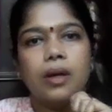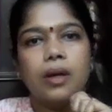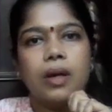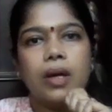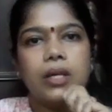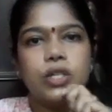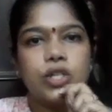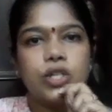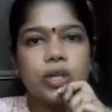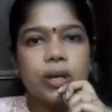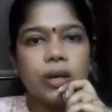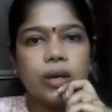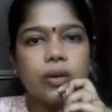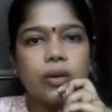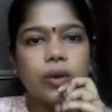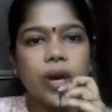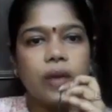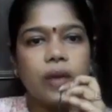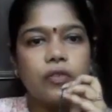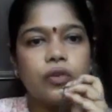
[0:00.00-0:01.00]
Hanshika, you
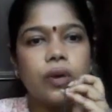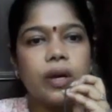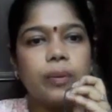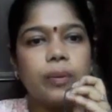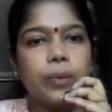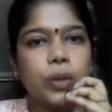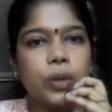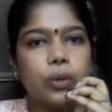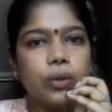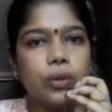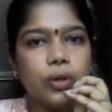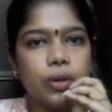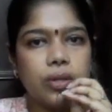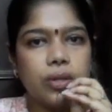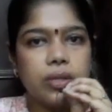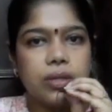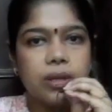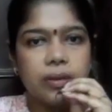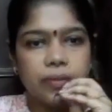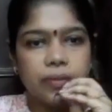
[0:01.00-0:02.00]
have to unmute yourself.
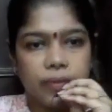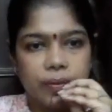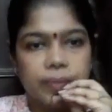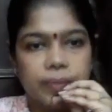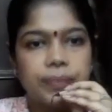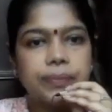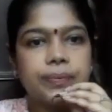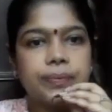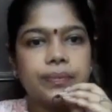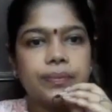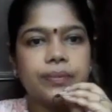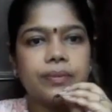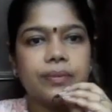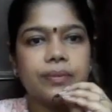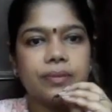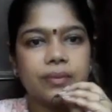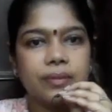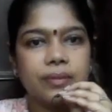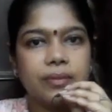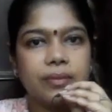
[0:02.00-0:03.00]

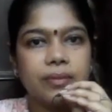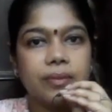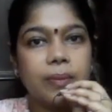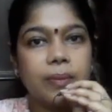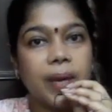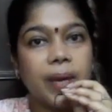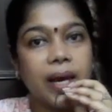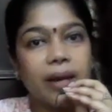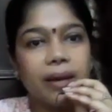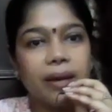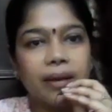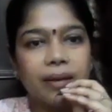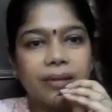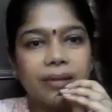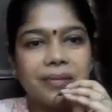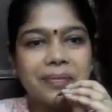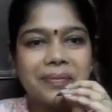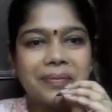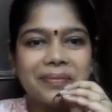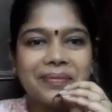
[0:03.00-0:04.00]
Bye.
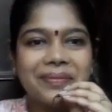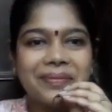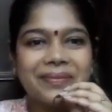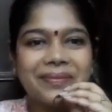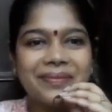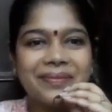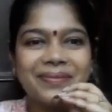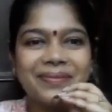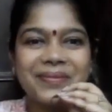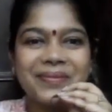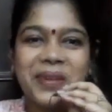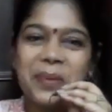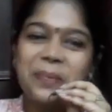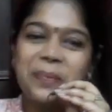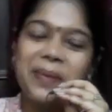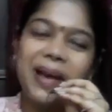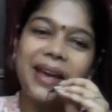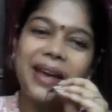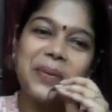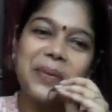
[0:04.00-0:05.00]

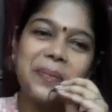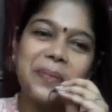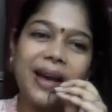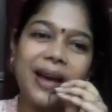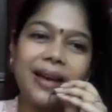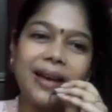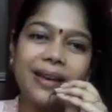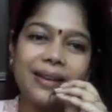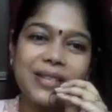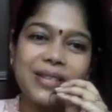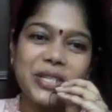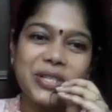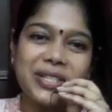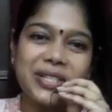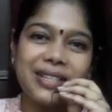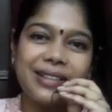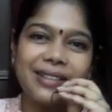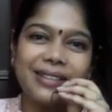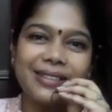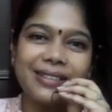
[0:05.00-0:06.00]
Bye,
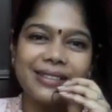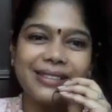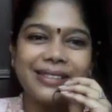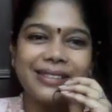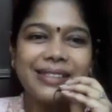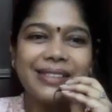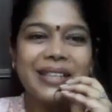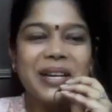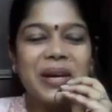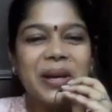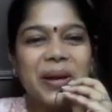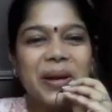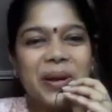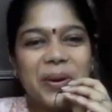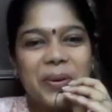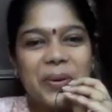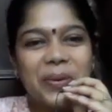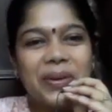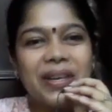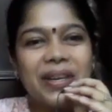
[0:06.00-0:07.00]
Hanshika.
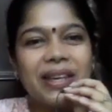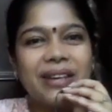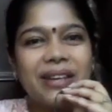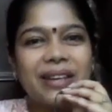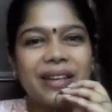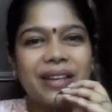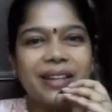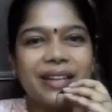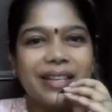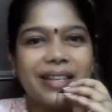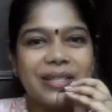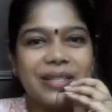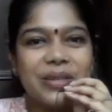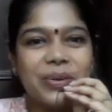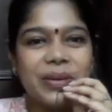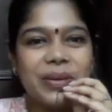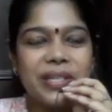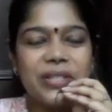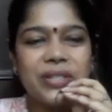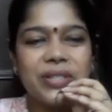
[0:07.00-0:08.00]
Okay, Ria, next
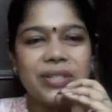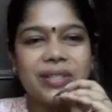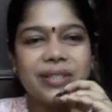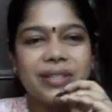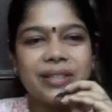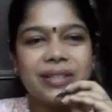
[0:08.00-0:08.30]
question.